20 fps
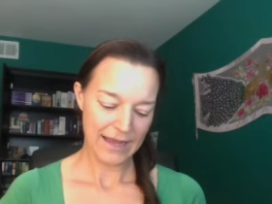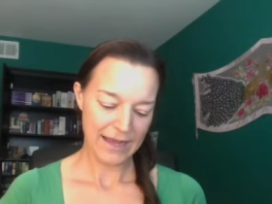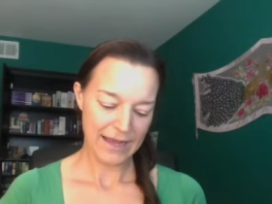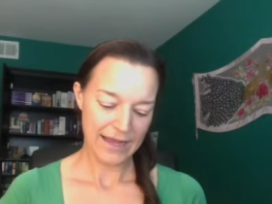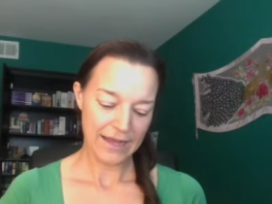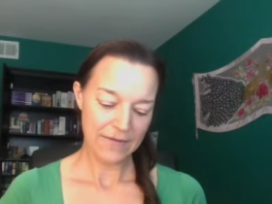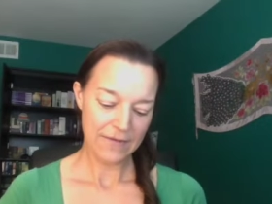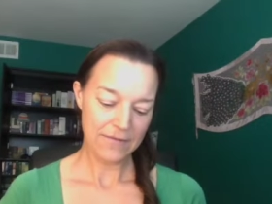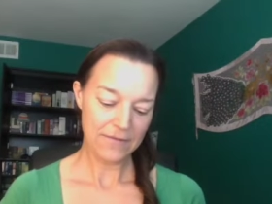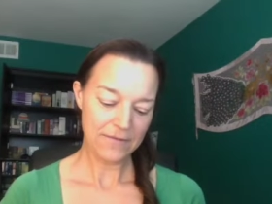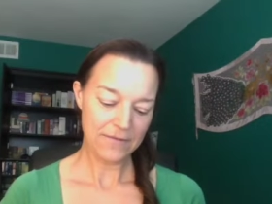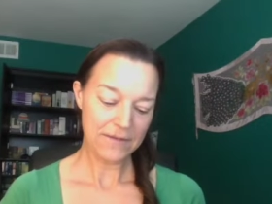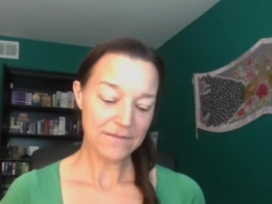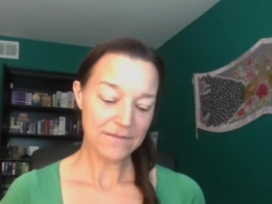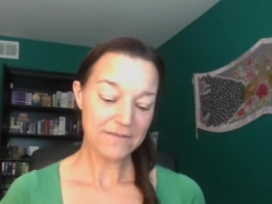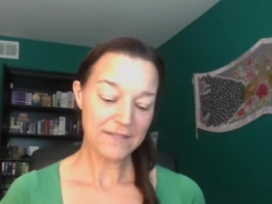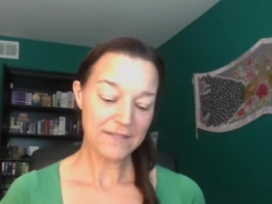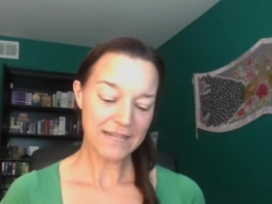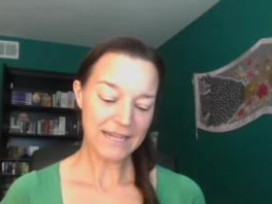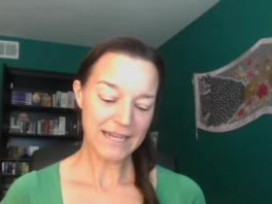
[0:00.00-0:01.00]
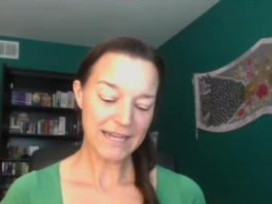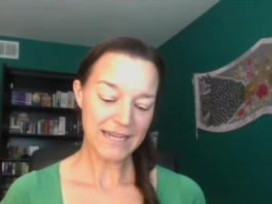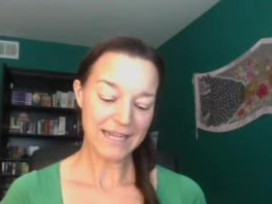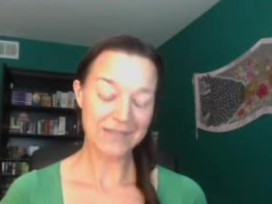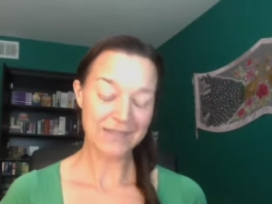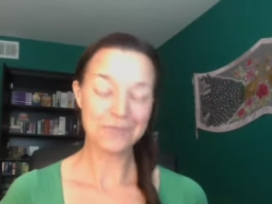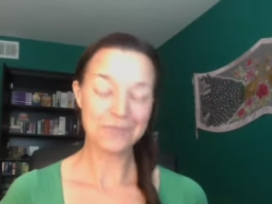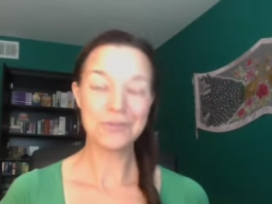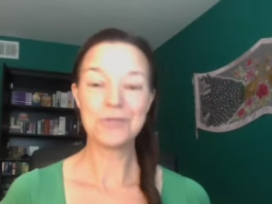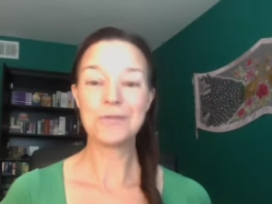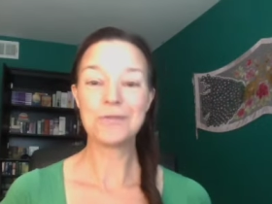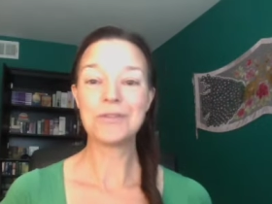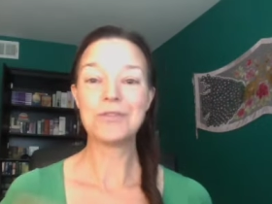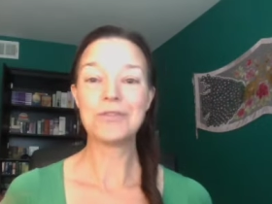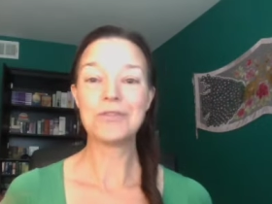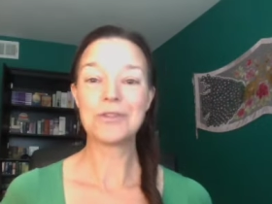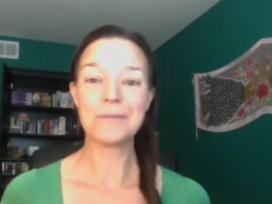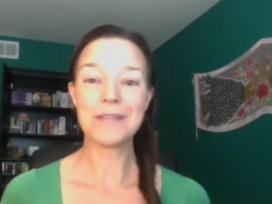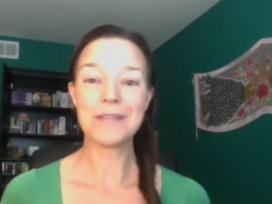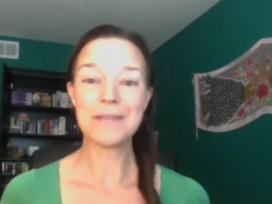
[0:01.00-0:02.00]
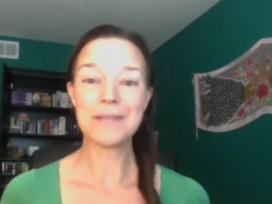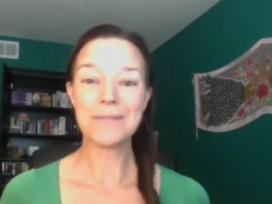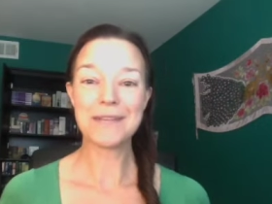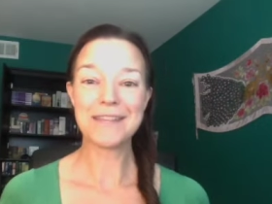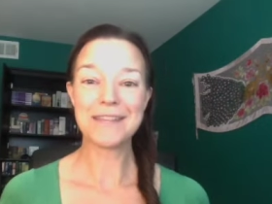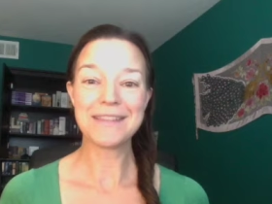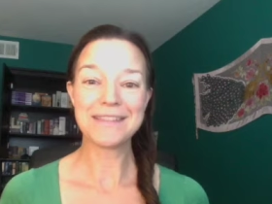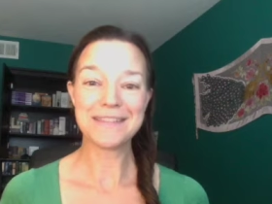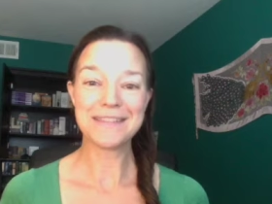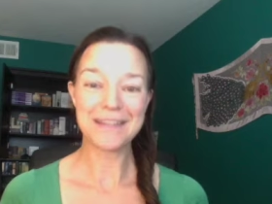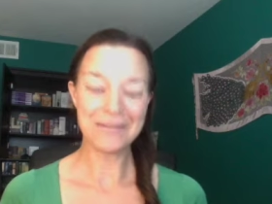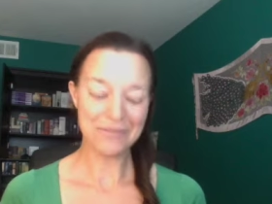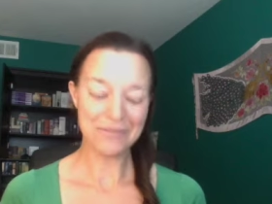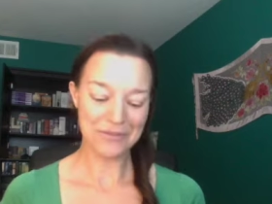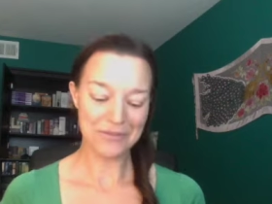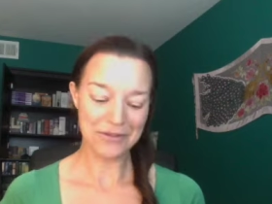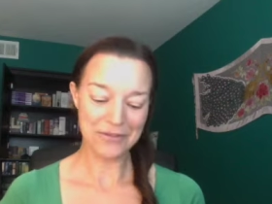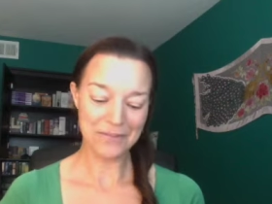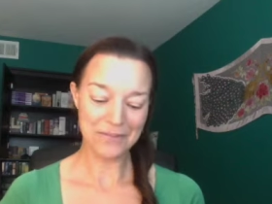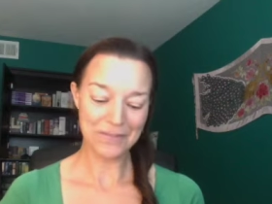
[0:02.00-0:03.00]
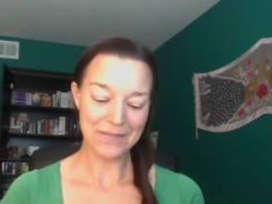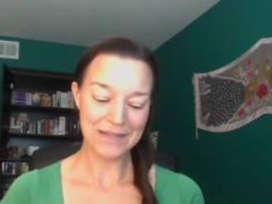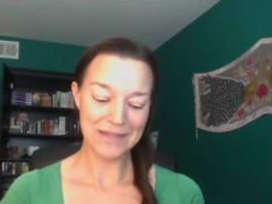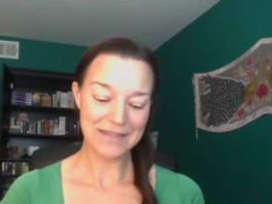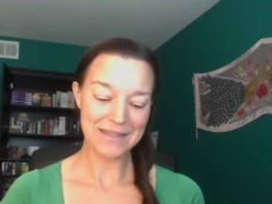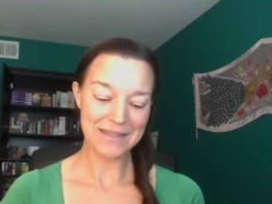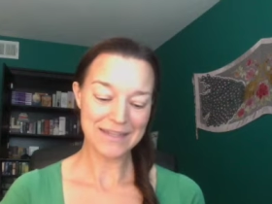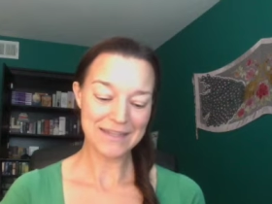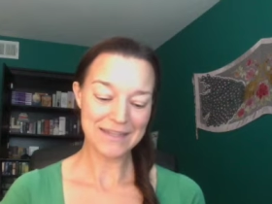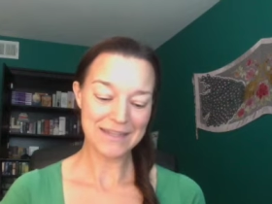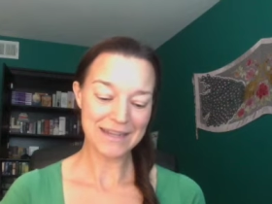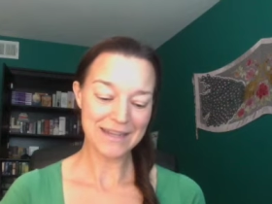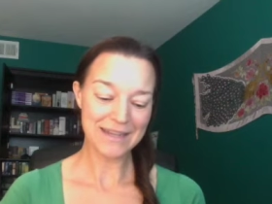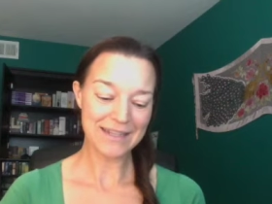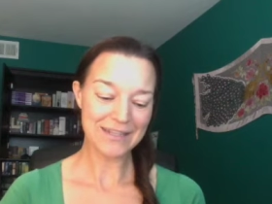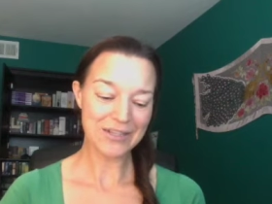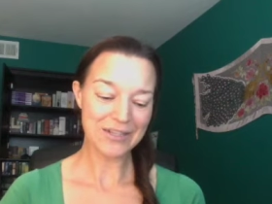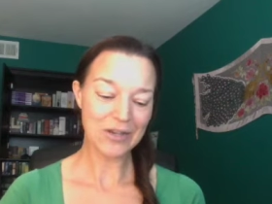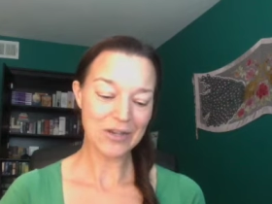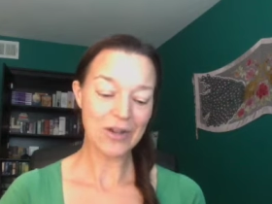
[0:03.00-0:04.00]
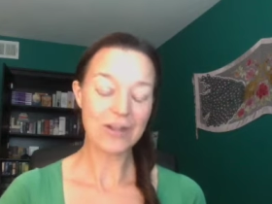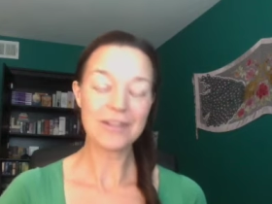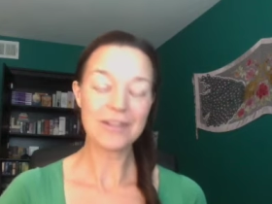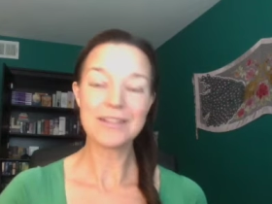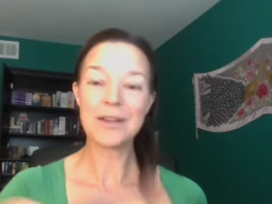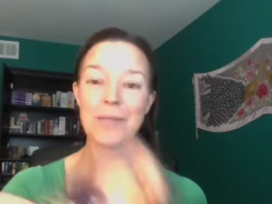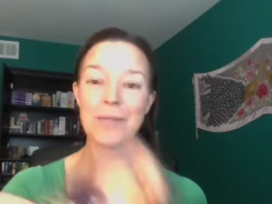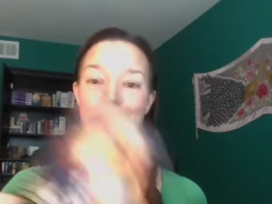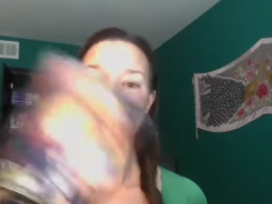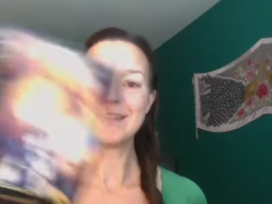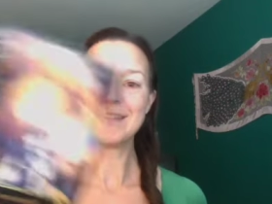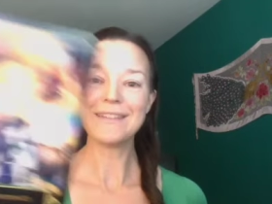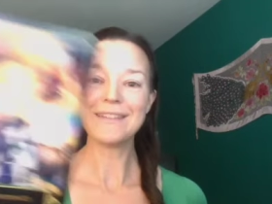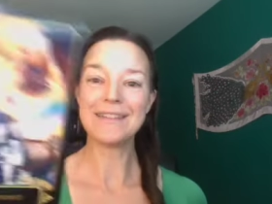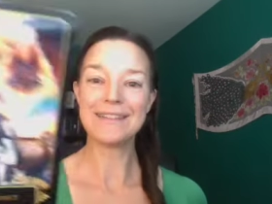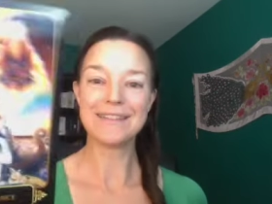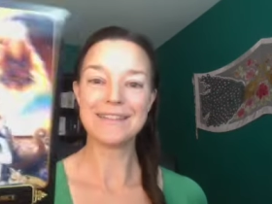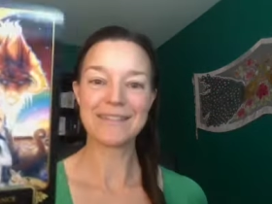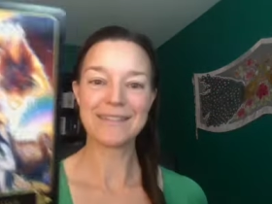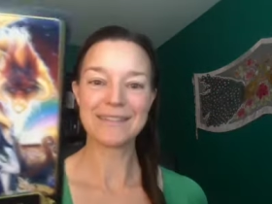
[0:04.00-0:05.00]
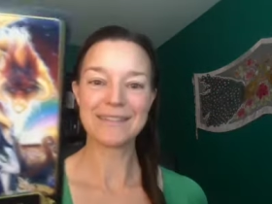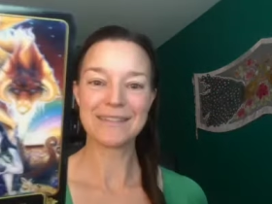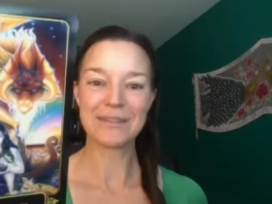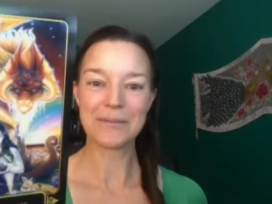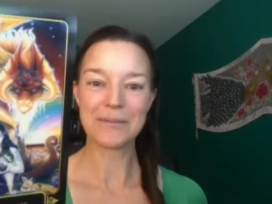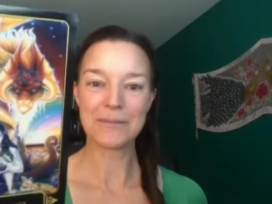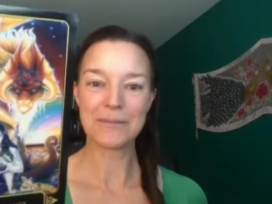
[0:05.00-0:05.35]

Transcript: 15, which would normally be the devil. In this deck, it's called abundance.